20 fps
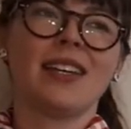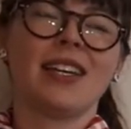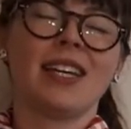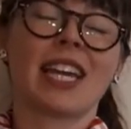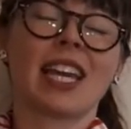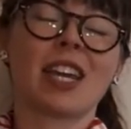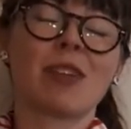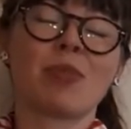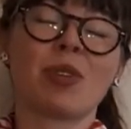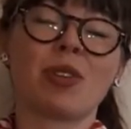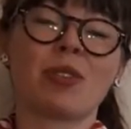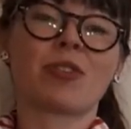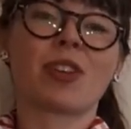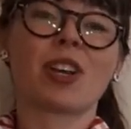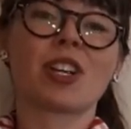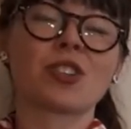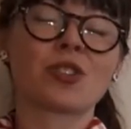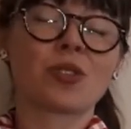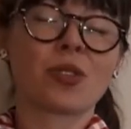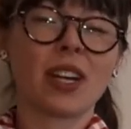it can be
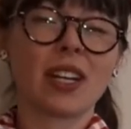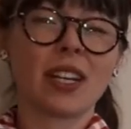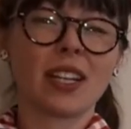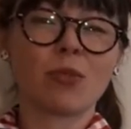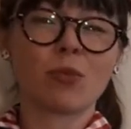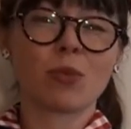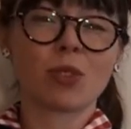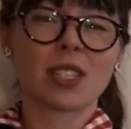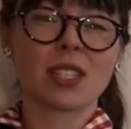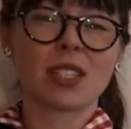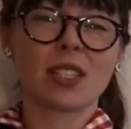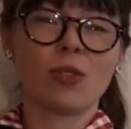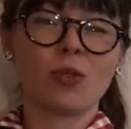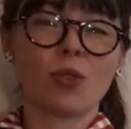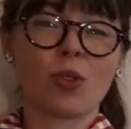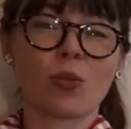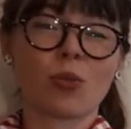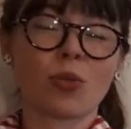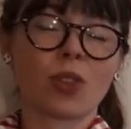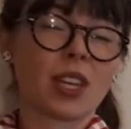frustrating once you
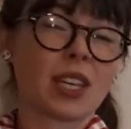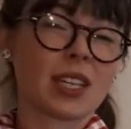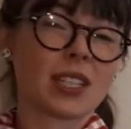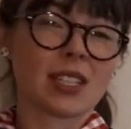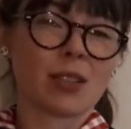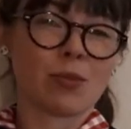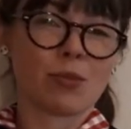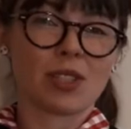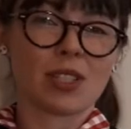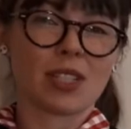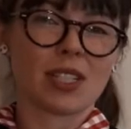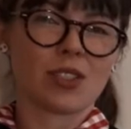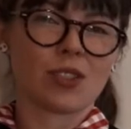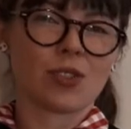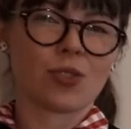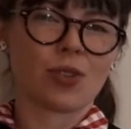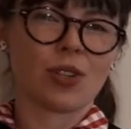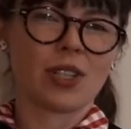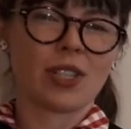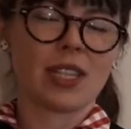don't think someone's
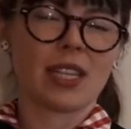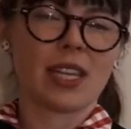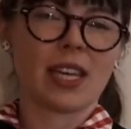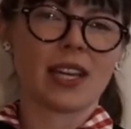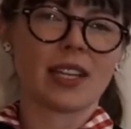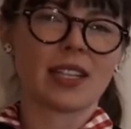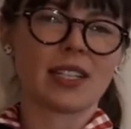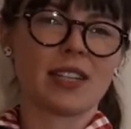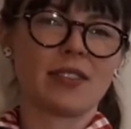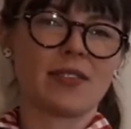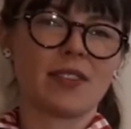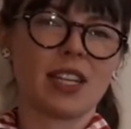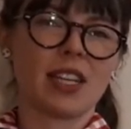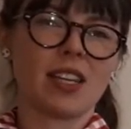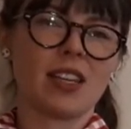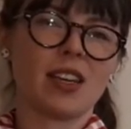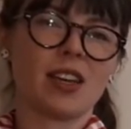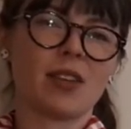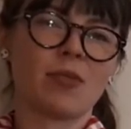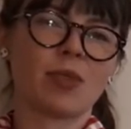enjoying the
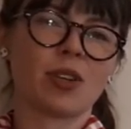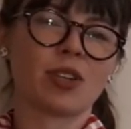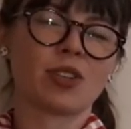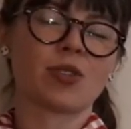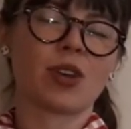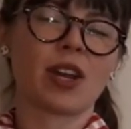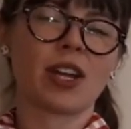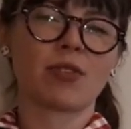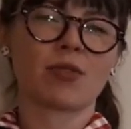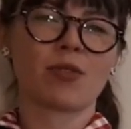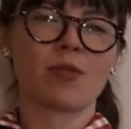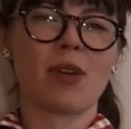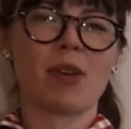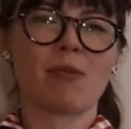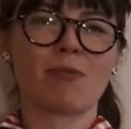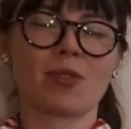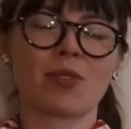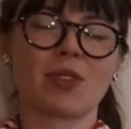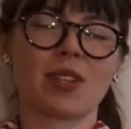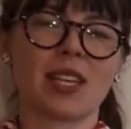activity, but try to
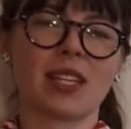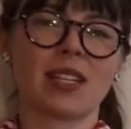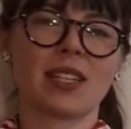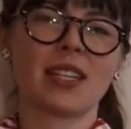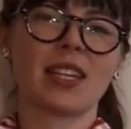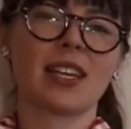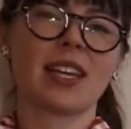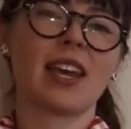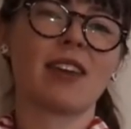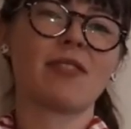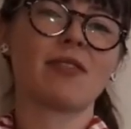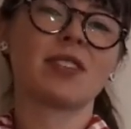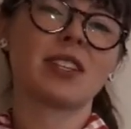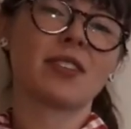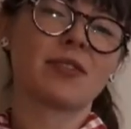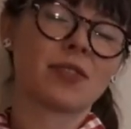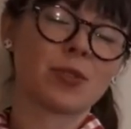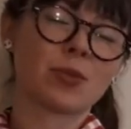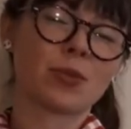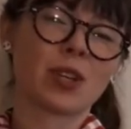remember that they have a
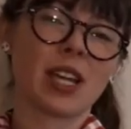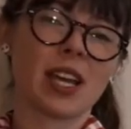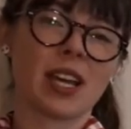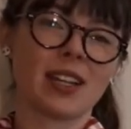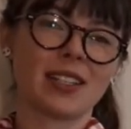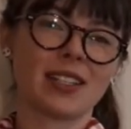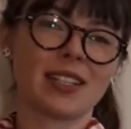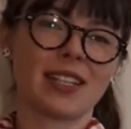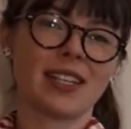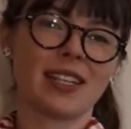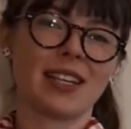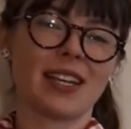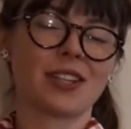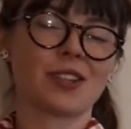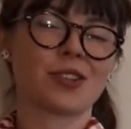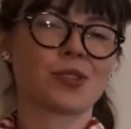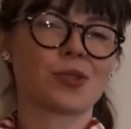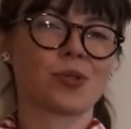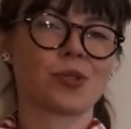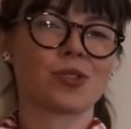different reality
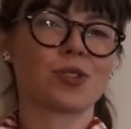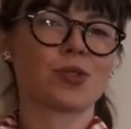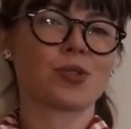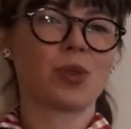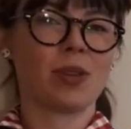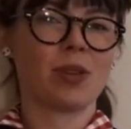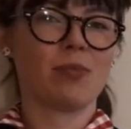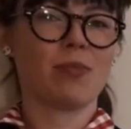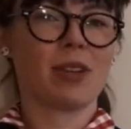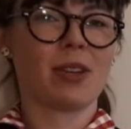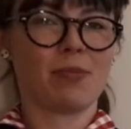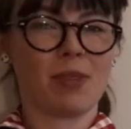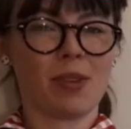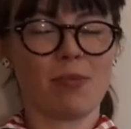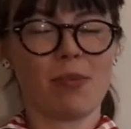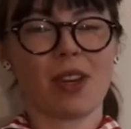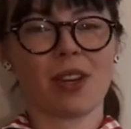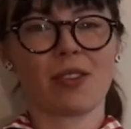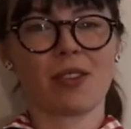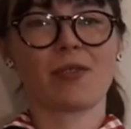and short and sweet might be
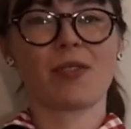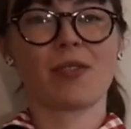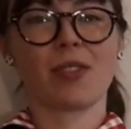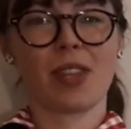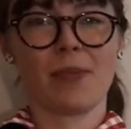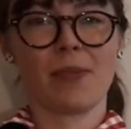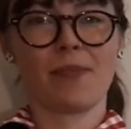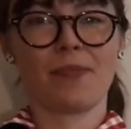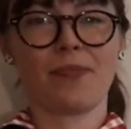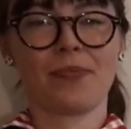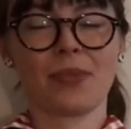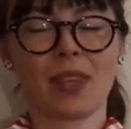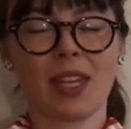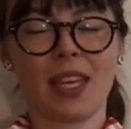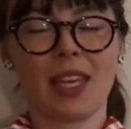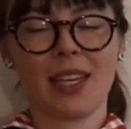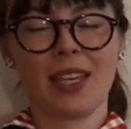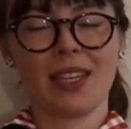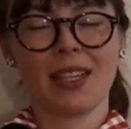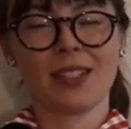better for them.
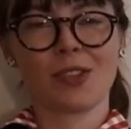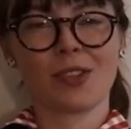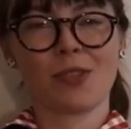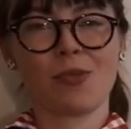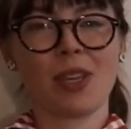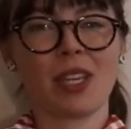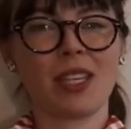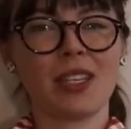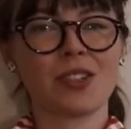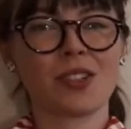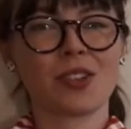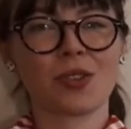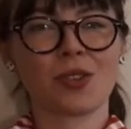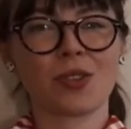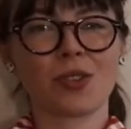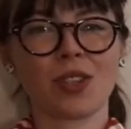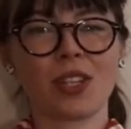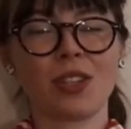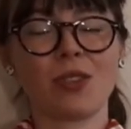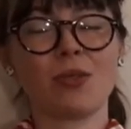So making
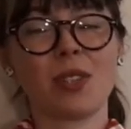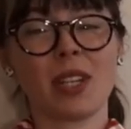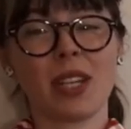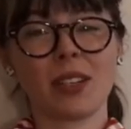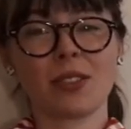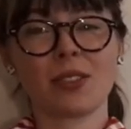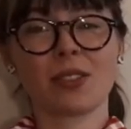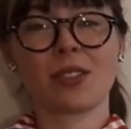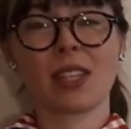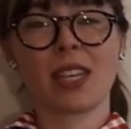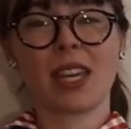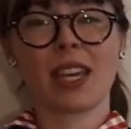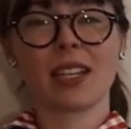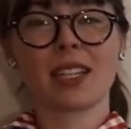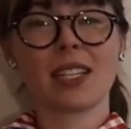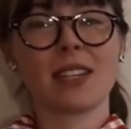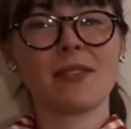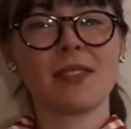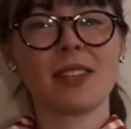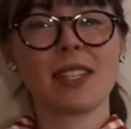sure that you tailor the
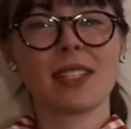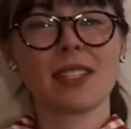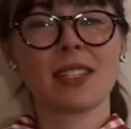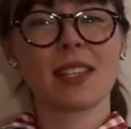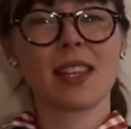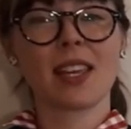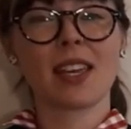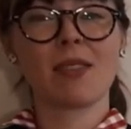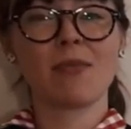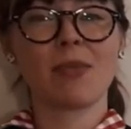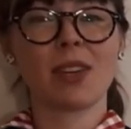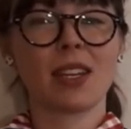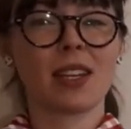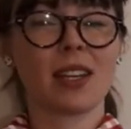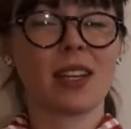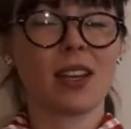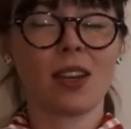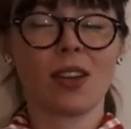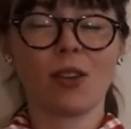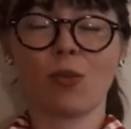activities to them and
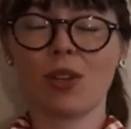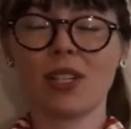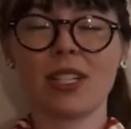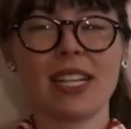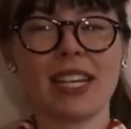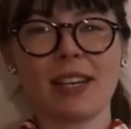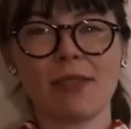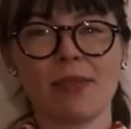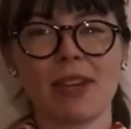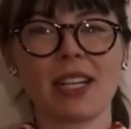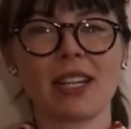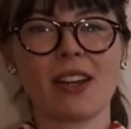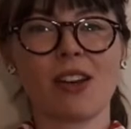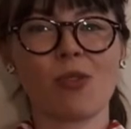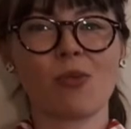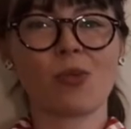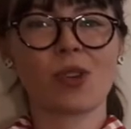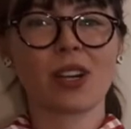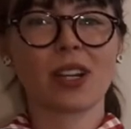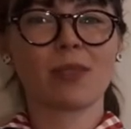one day it might
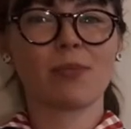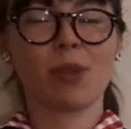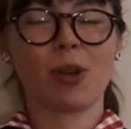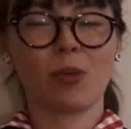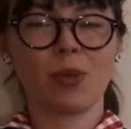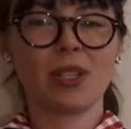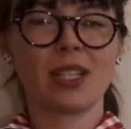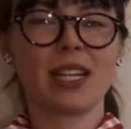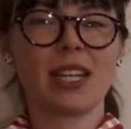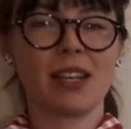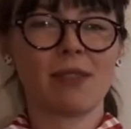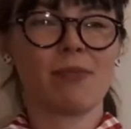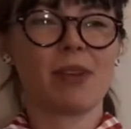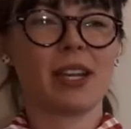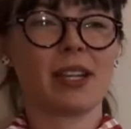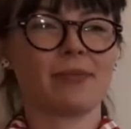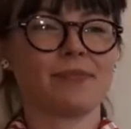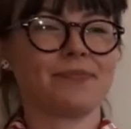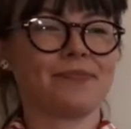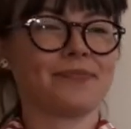not work, but one day it
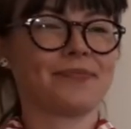might.